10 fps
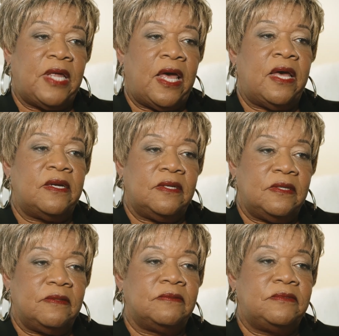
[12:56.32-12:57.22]
that
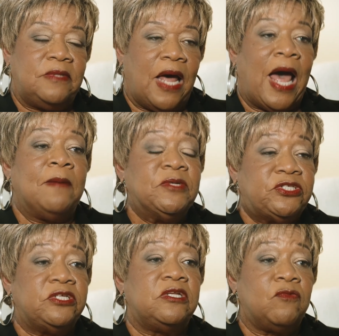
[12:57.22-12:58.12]
I'm
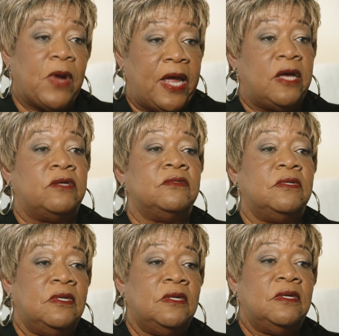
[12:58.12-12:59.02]
still
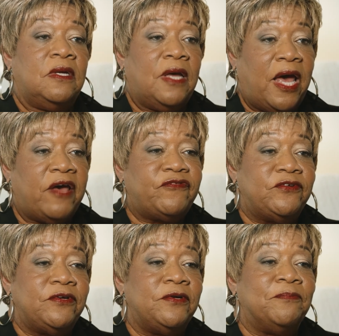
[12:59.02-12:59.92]
around
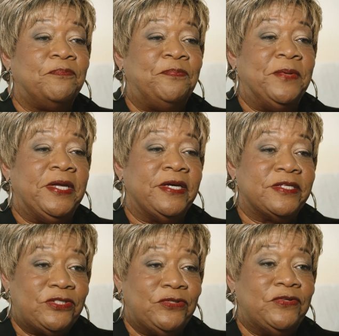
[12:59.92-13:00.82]
after being
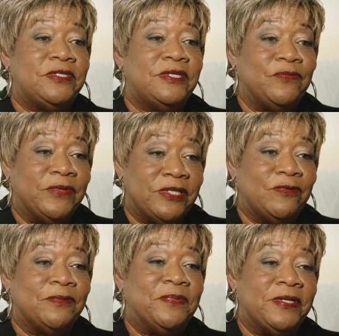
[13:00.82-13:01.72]
a student at
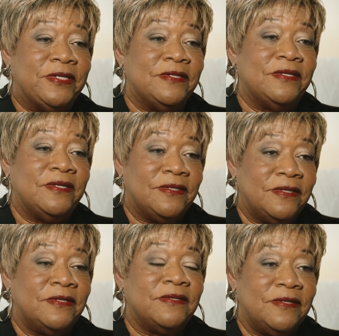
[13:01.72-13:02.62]
Winthrop in, in,
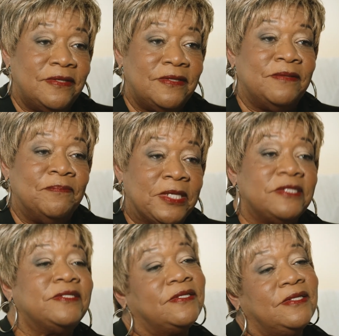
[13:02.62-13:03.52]
the, in the
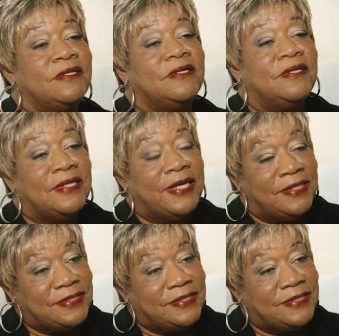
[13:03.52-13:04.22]
middle to late